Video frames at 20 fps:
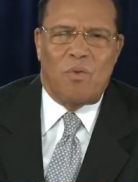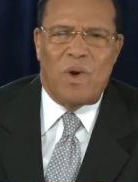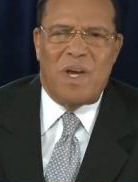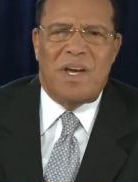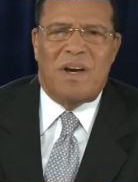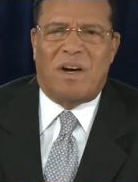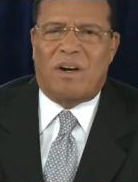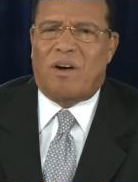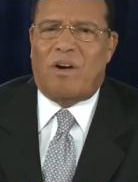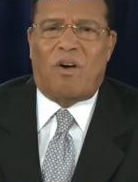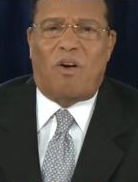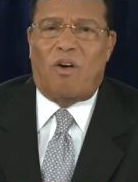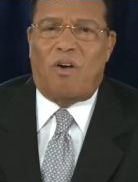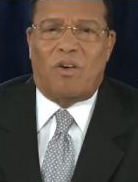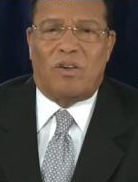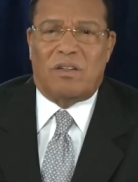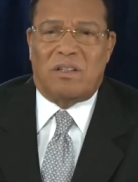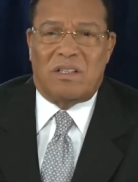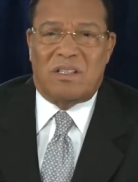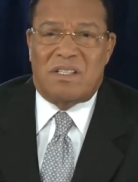We are
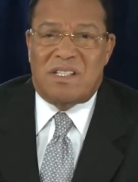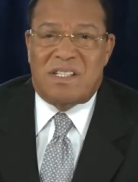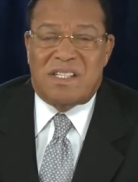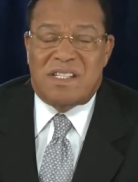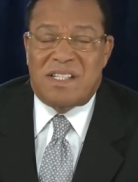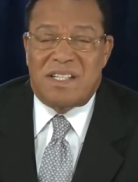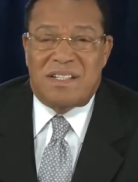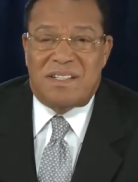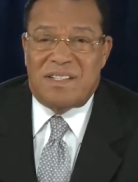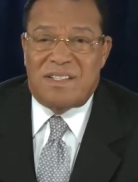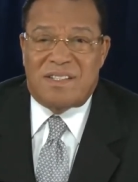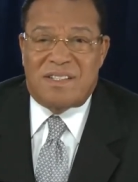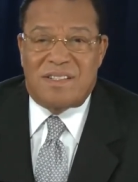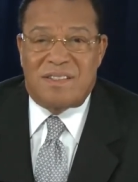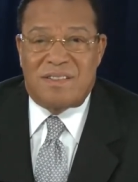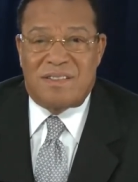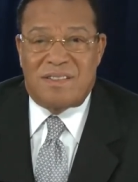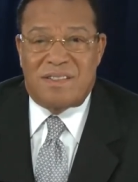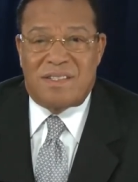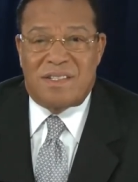called
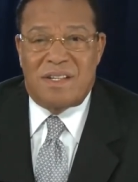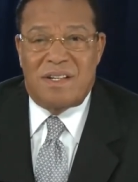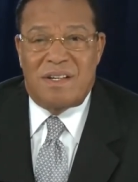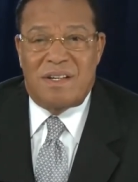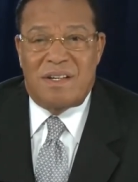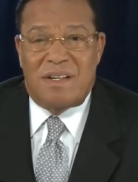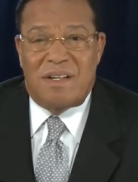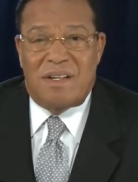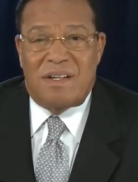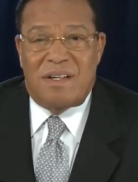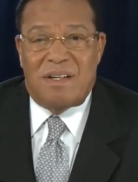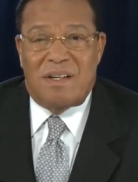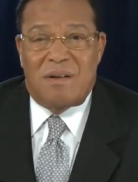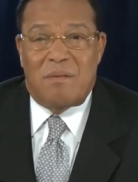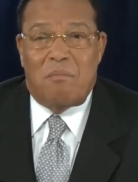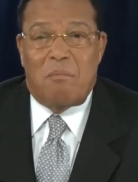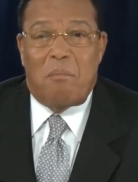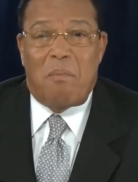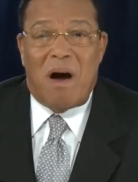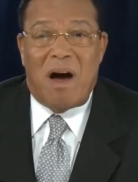citizens
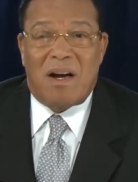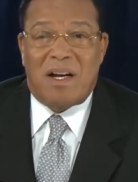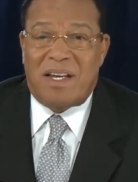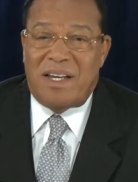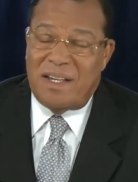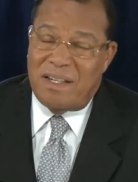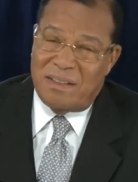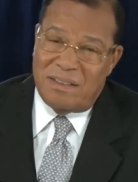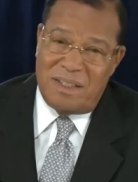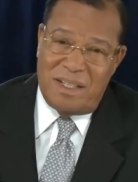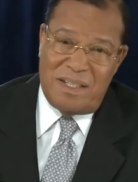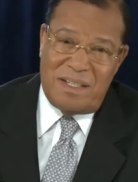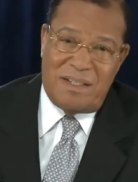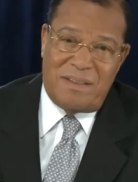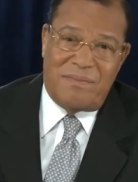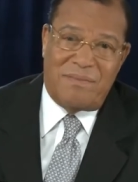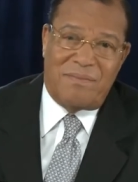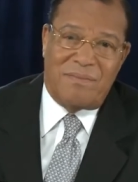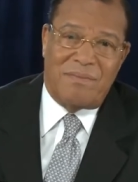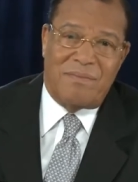
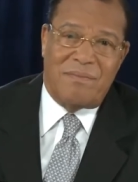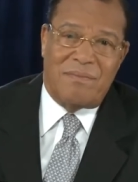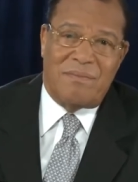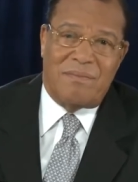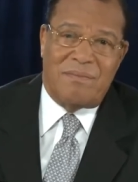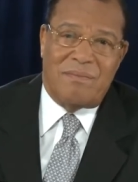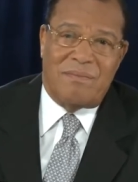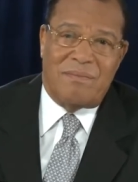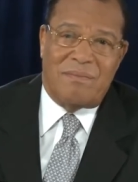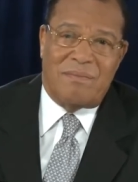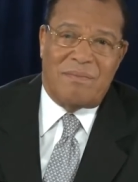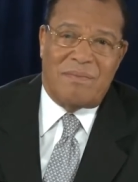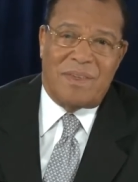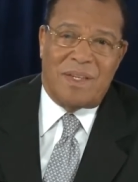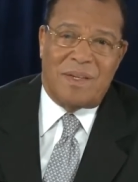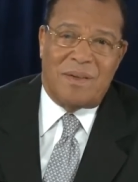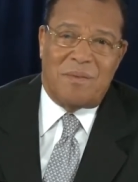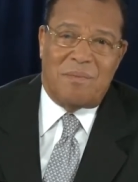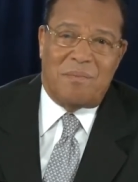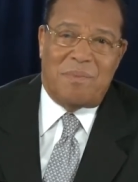mockingly
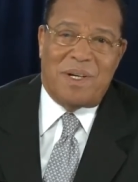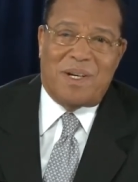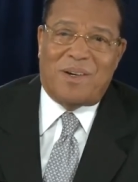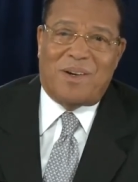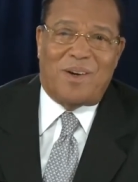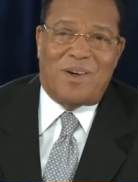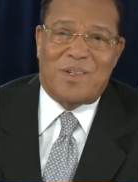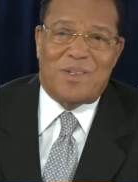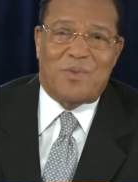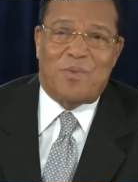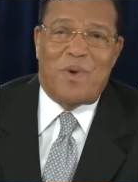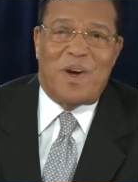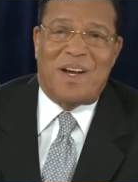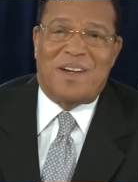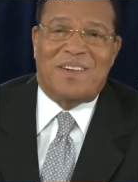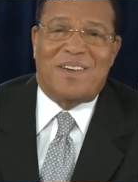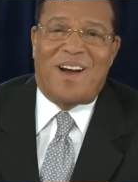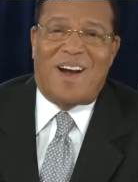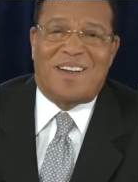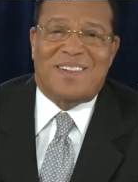because
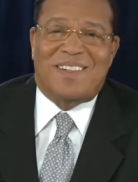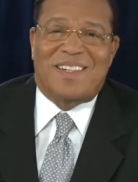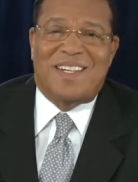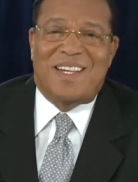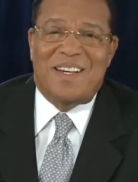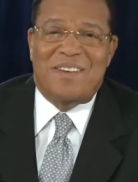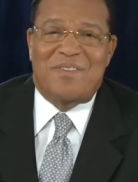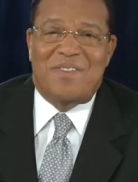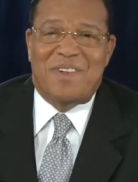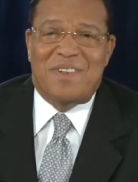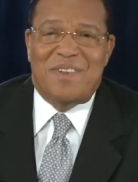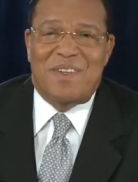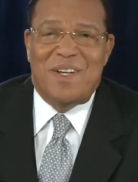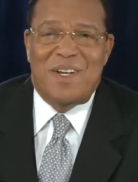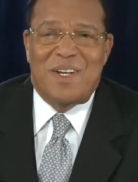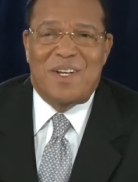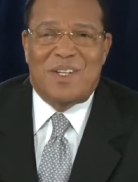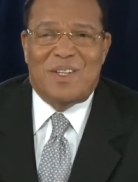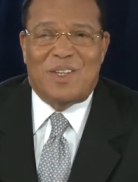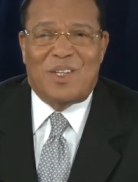we are not
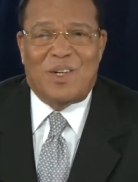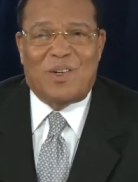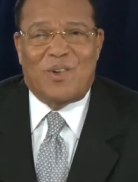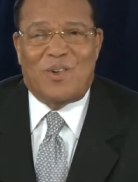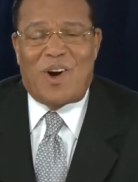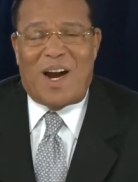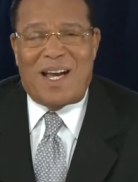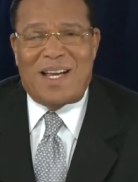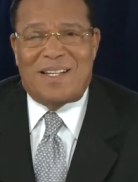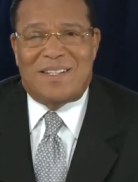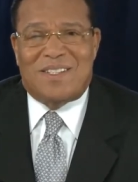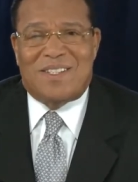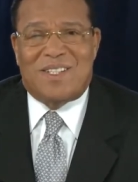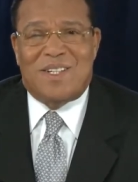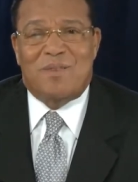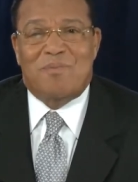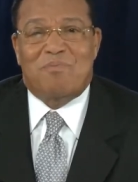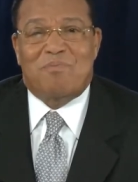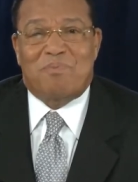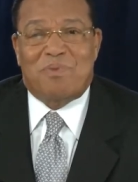given the
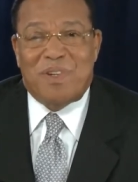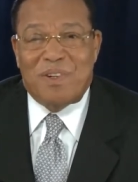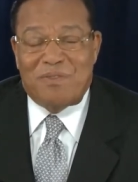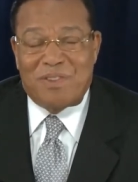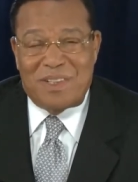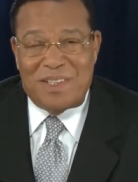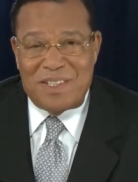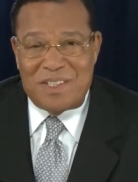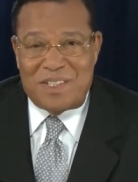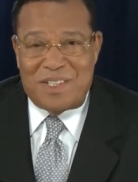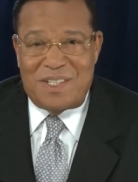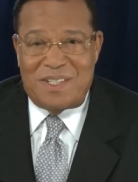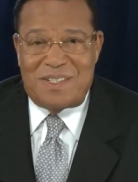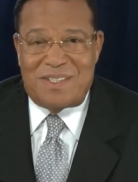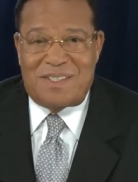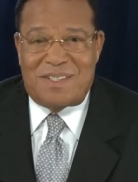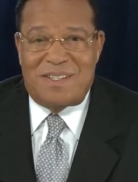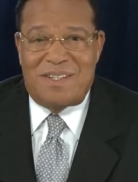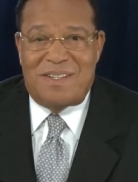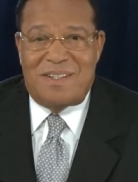rights and
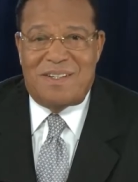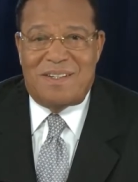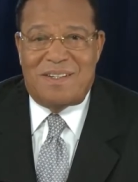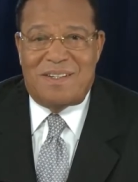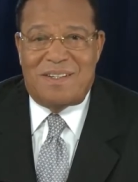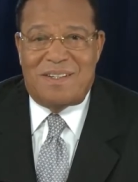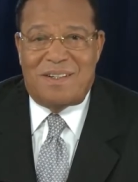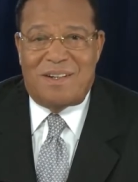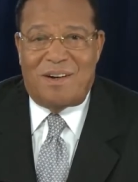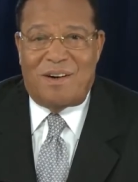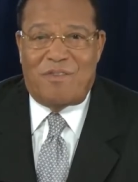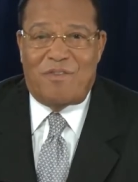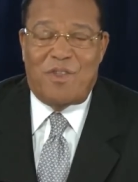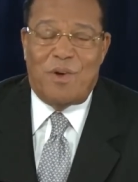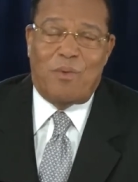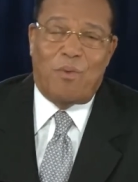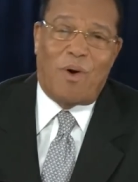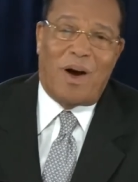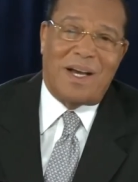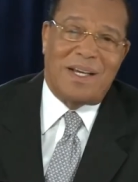privileges
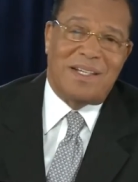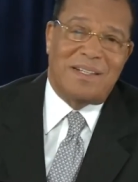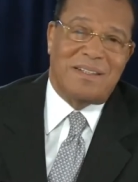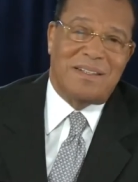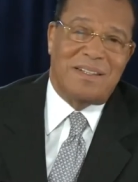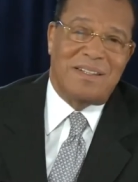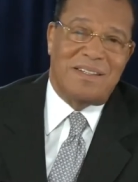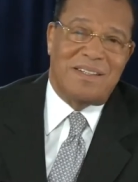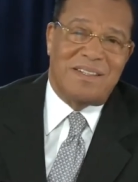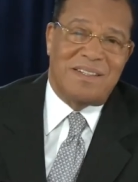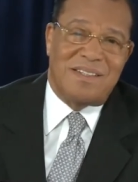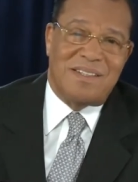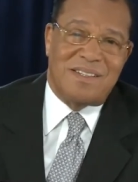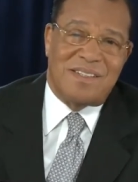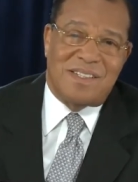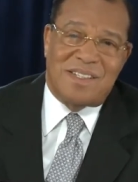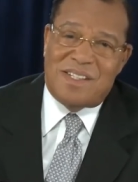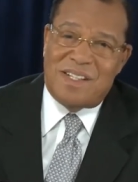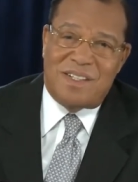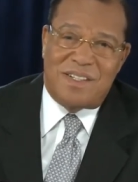of the white
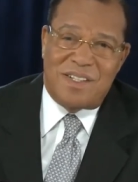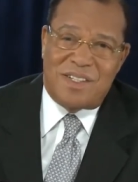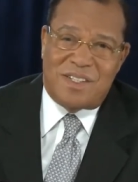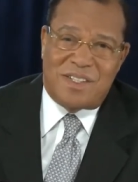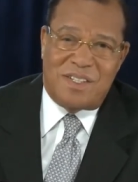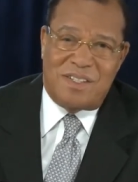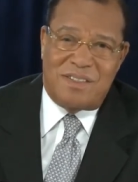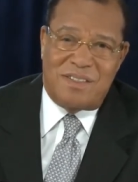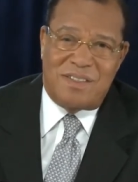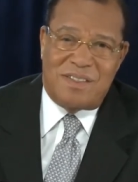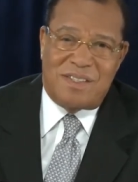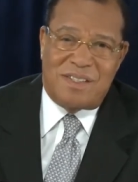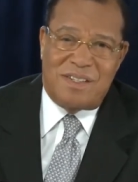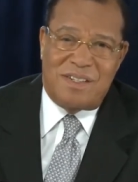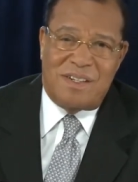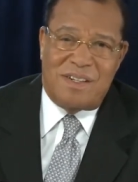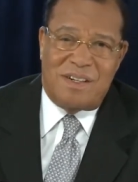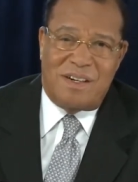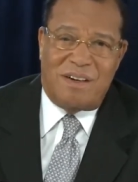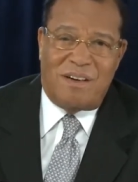
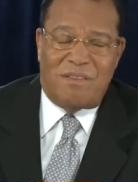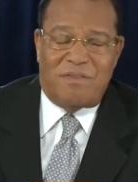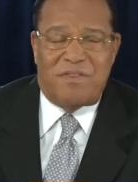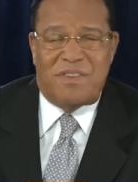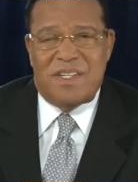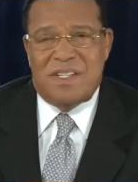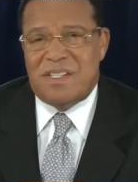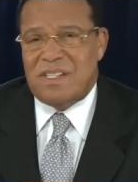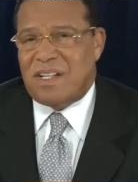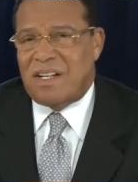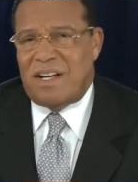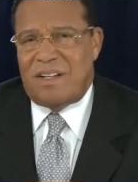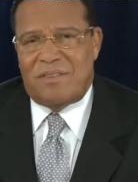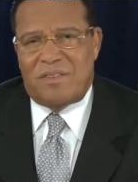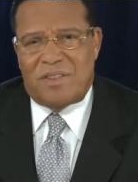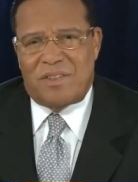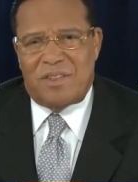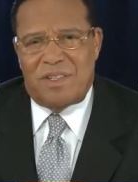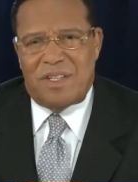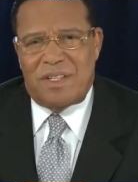citizens of this
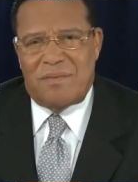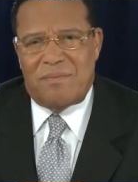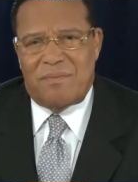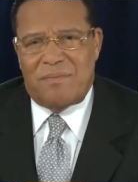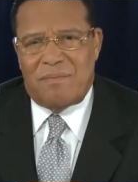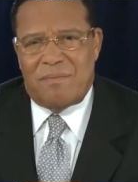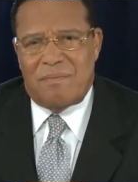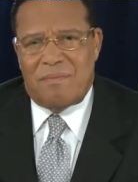country.